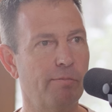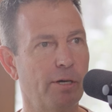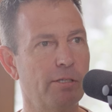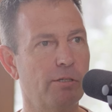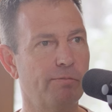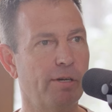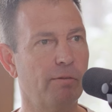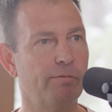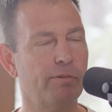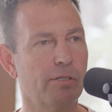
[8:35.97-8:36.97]
If prices
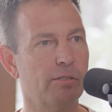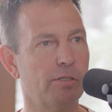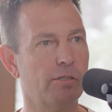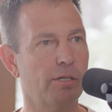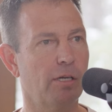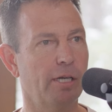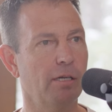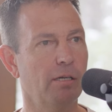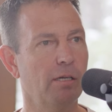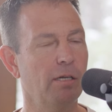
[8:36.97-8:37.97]
fell consistently,